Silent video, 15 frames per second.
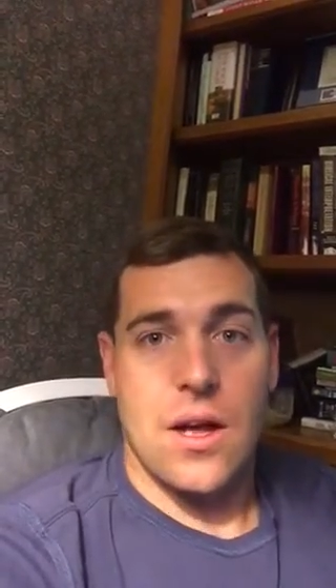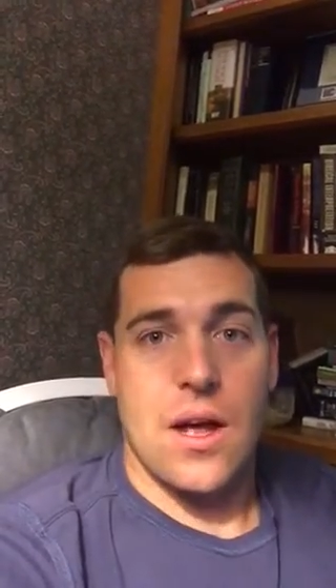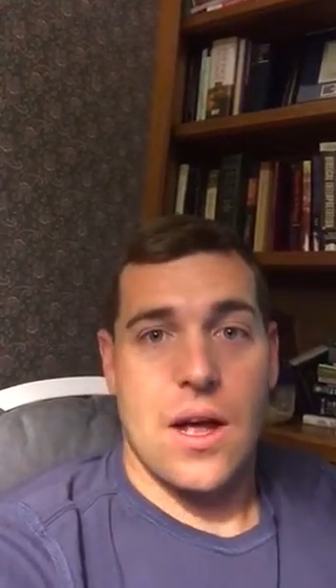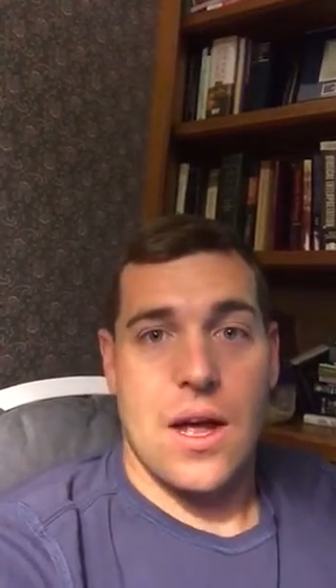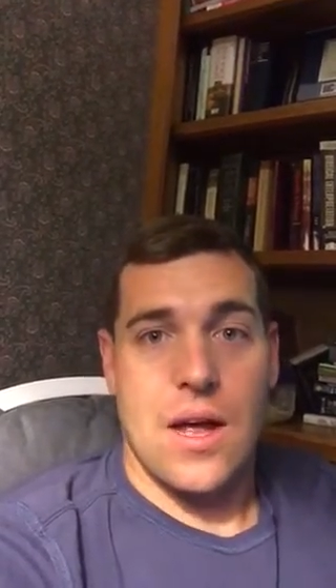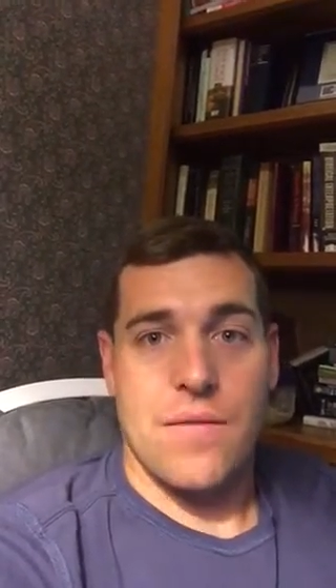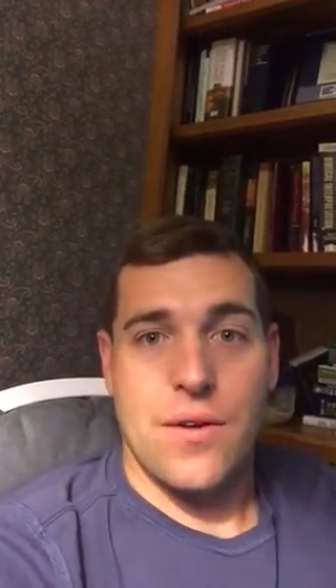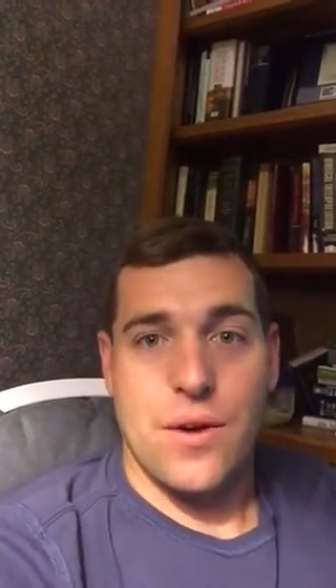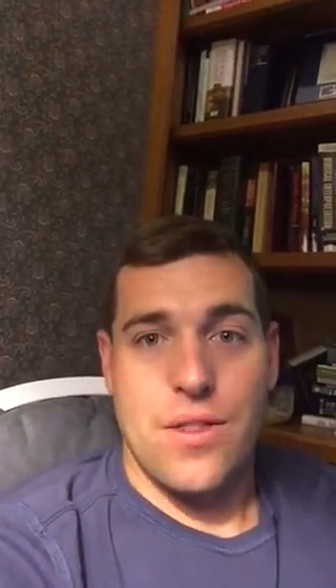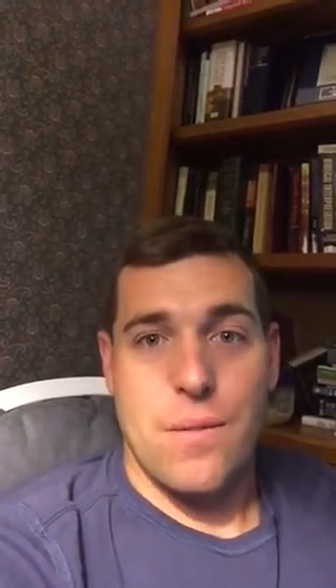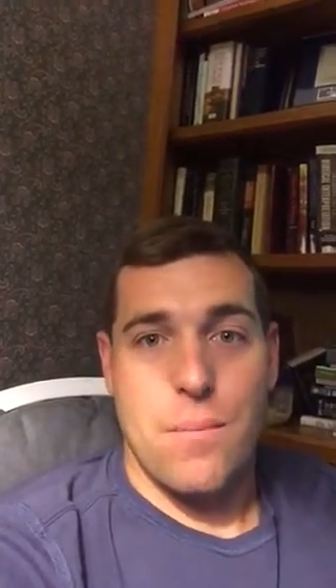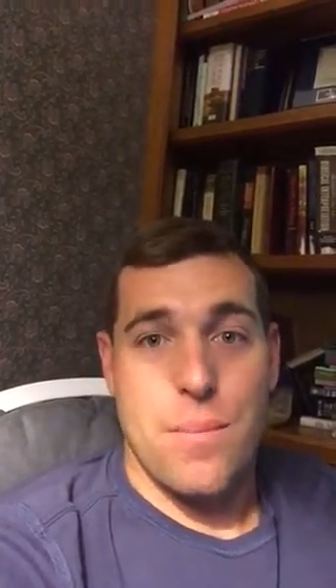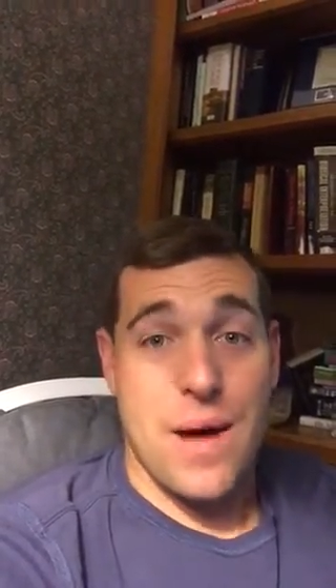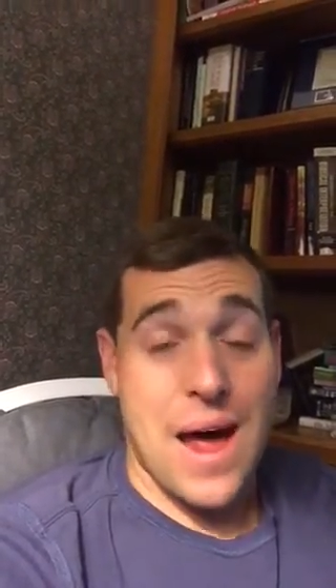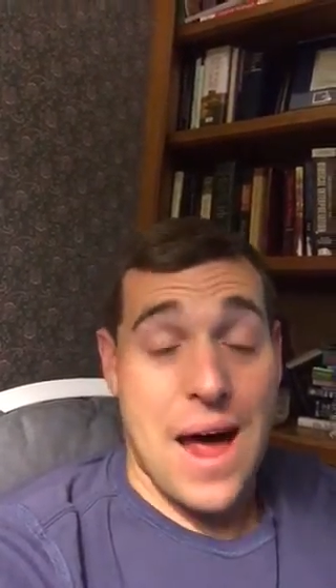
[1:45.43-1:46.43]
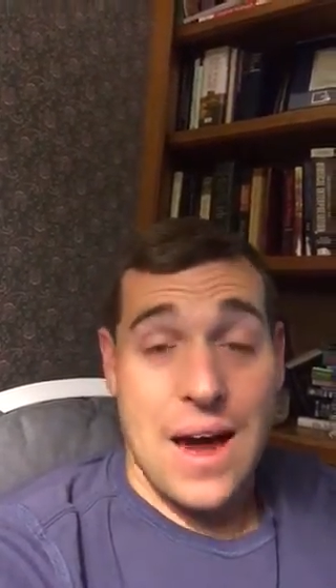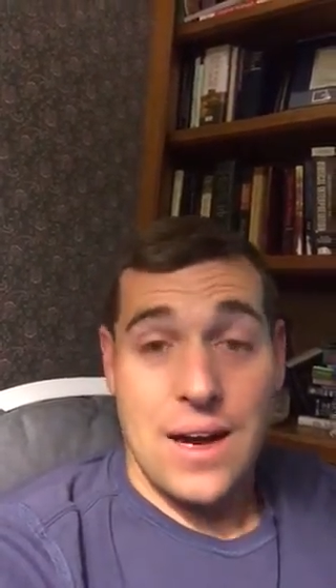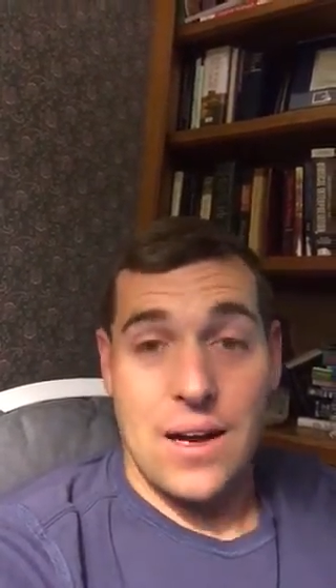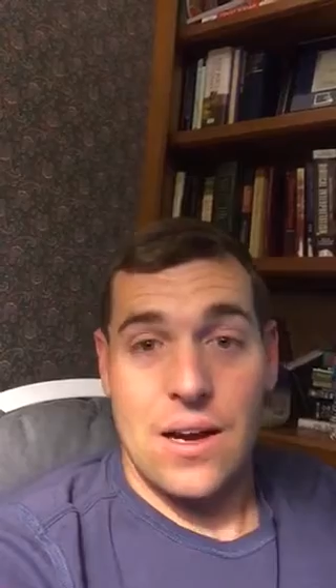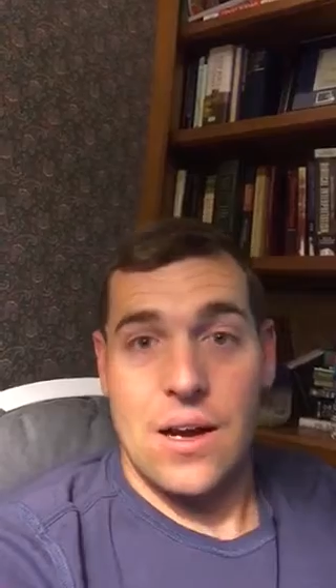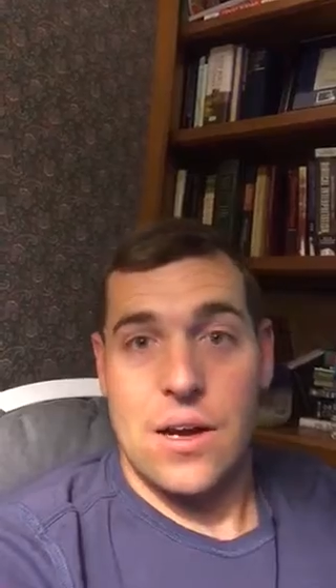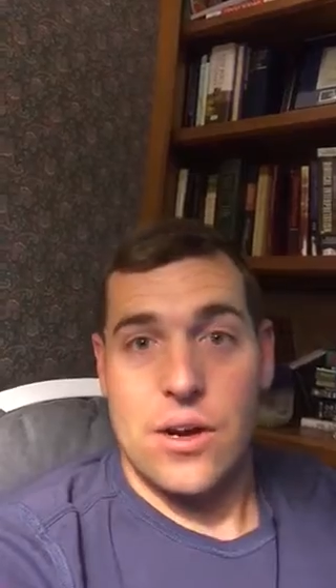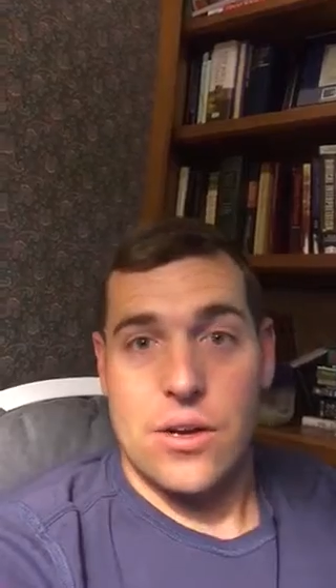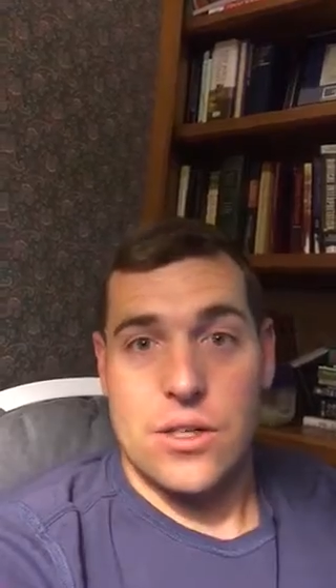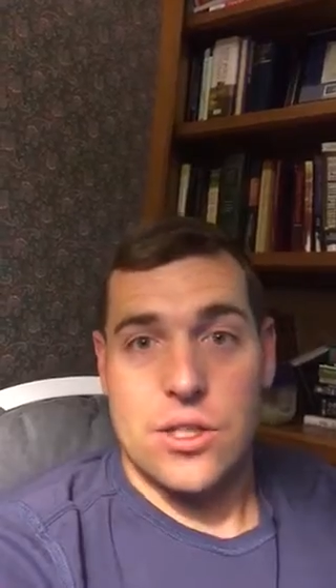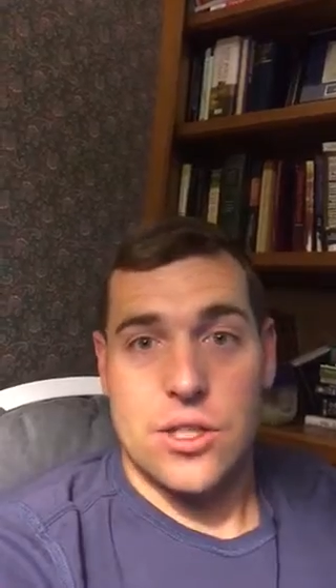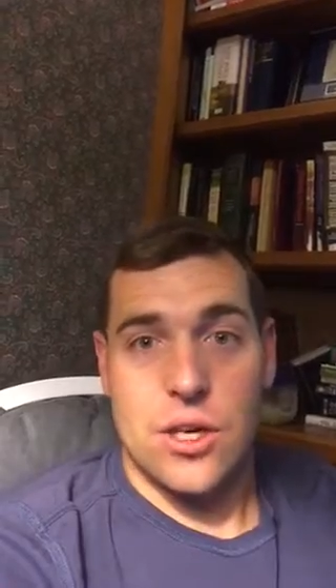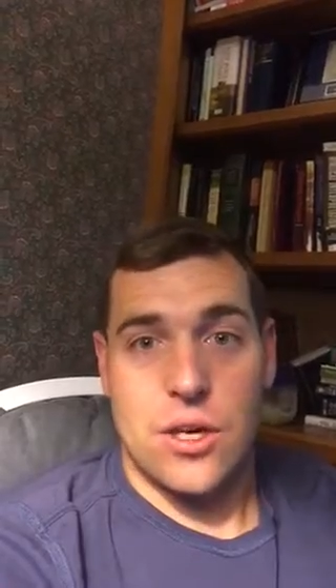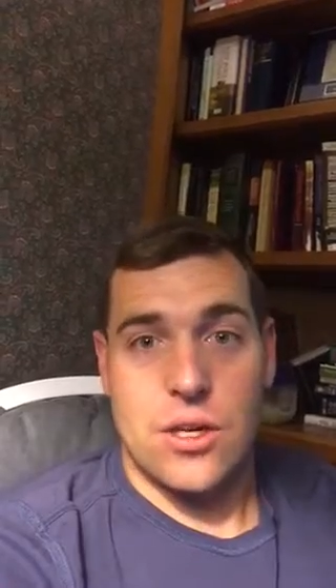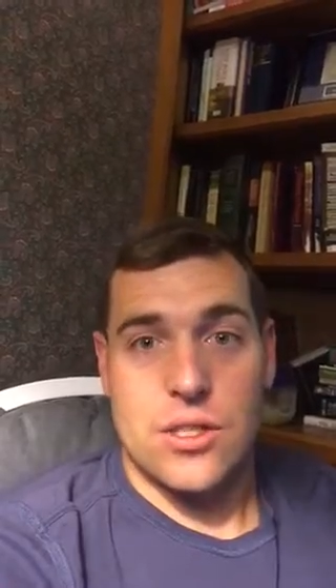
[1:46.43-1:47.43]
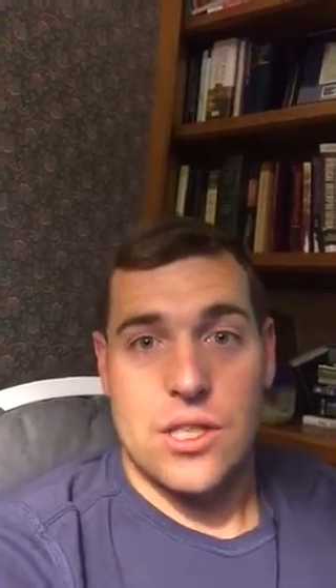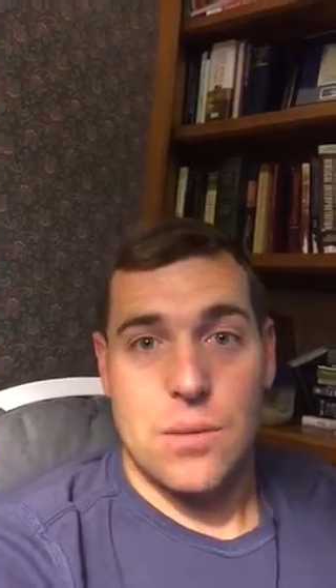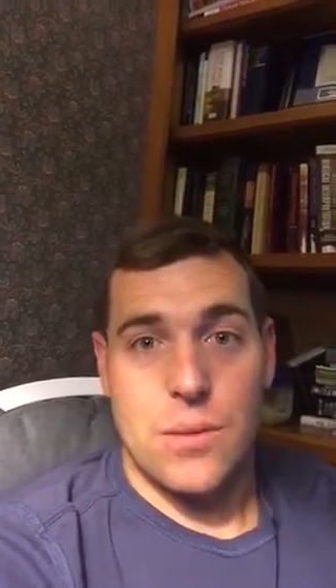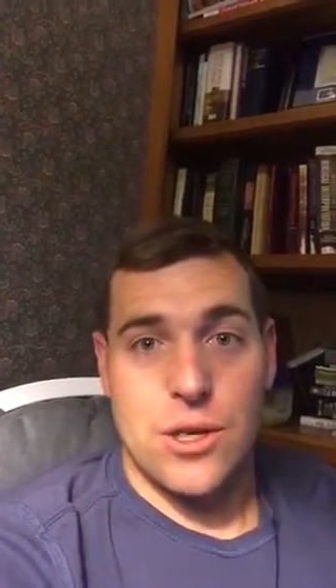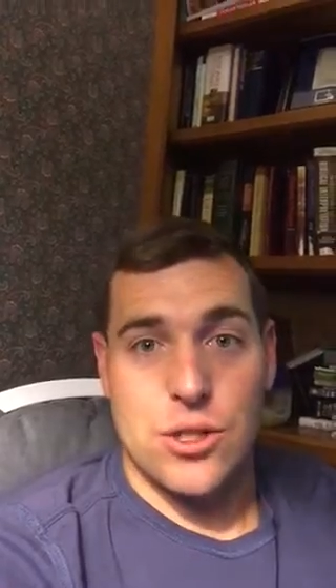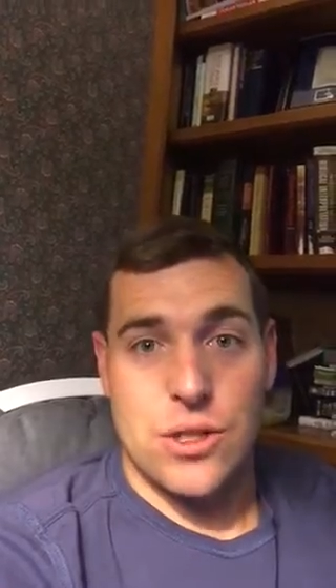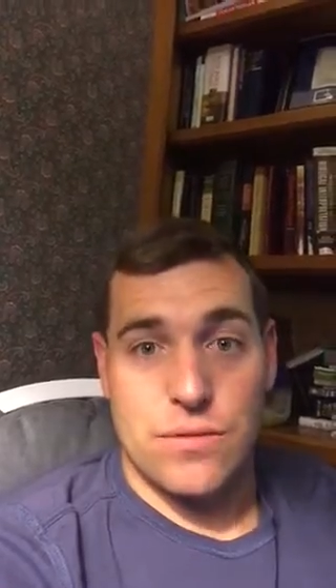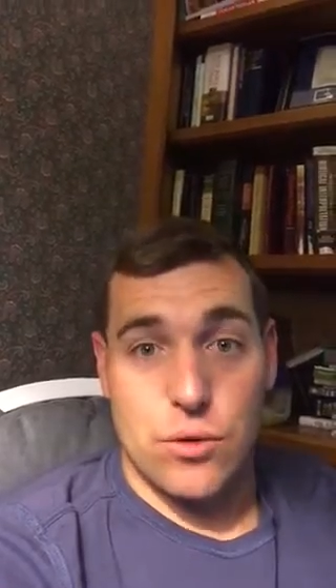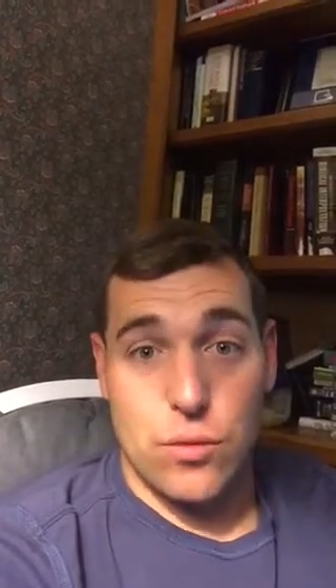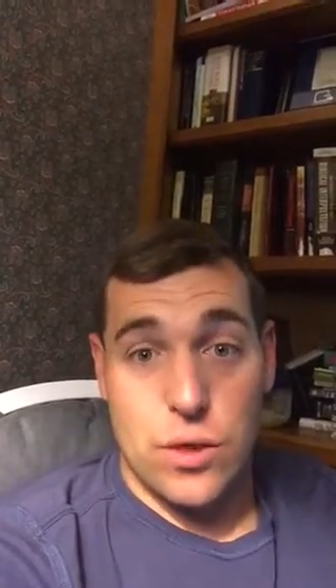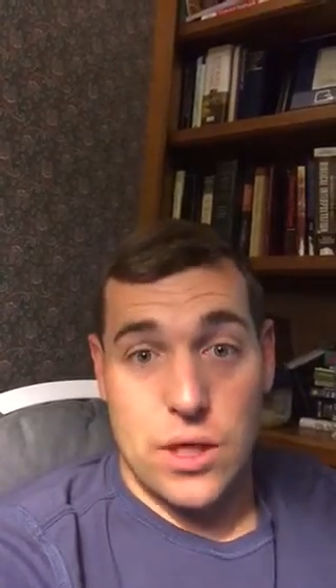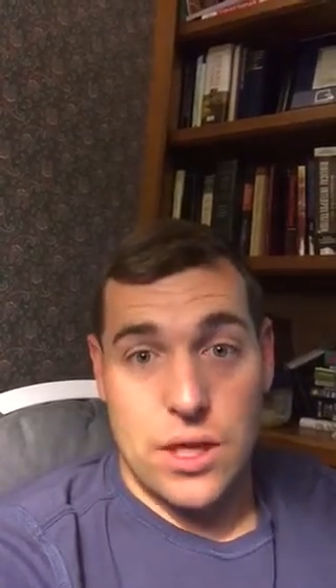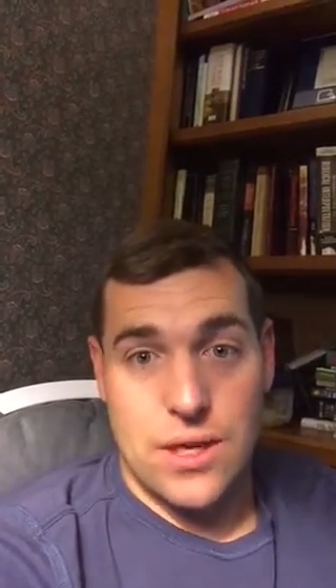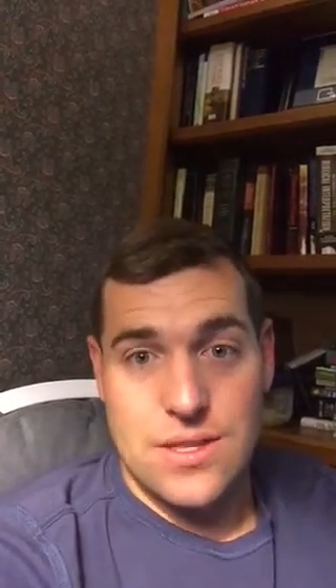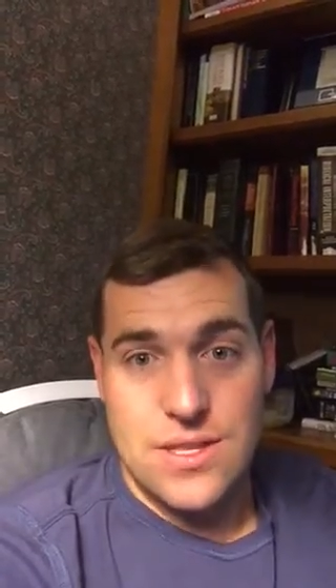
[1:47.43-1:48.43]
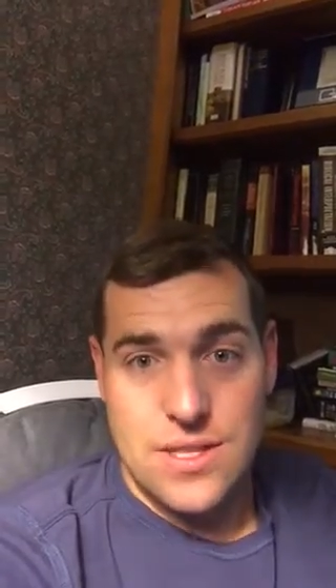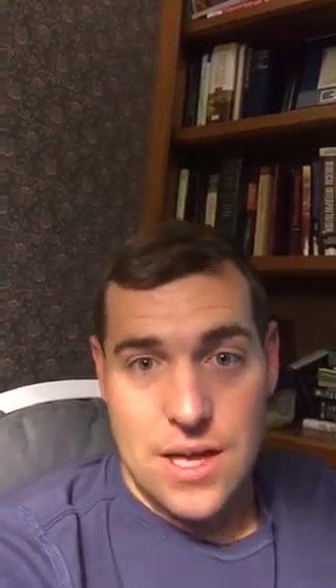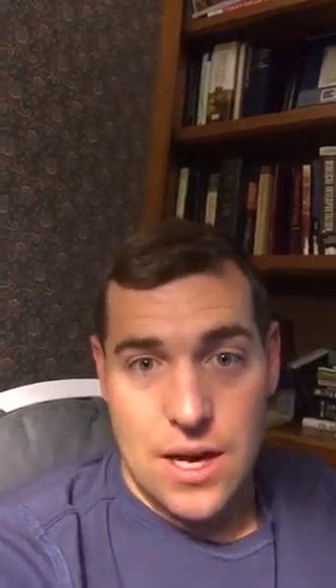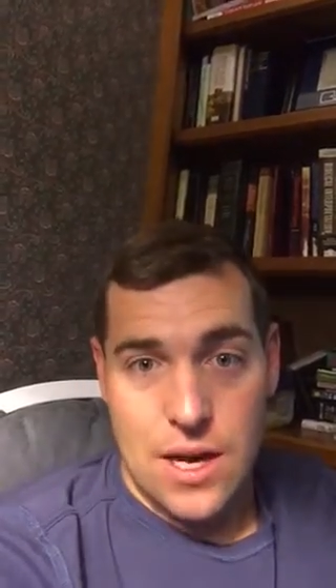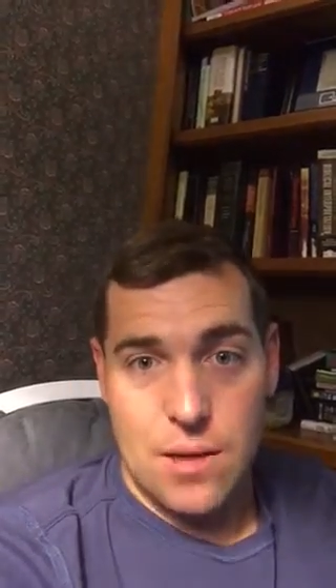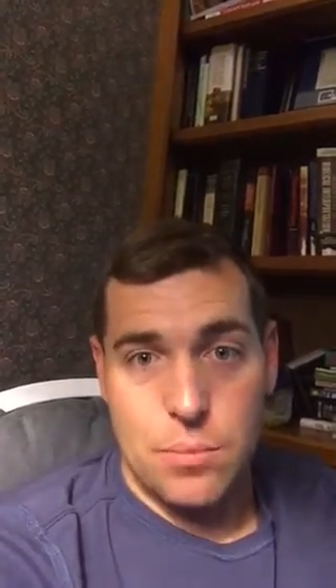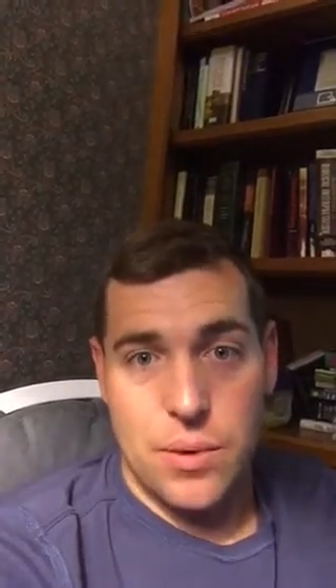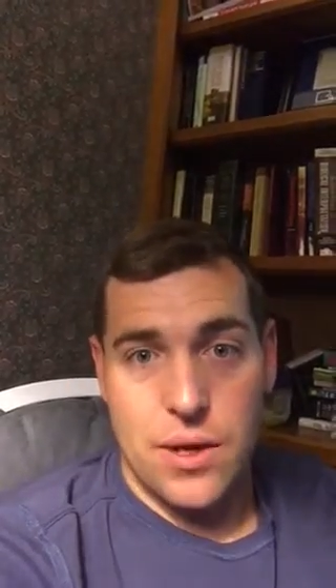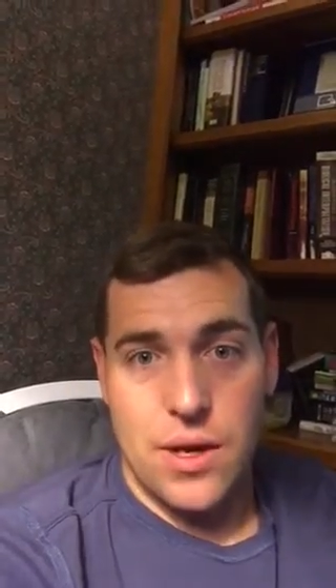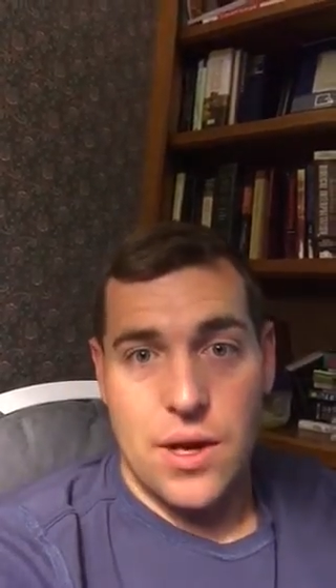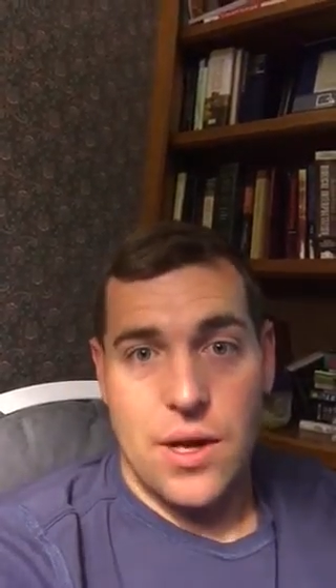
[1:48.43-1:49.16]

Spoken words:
If you're in the back and you're in charge, that means you have a really good setup.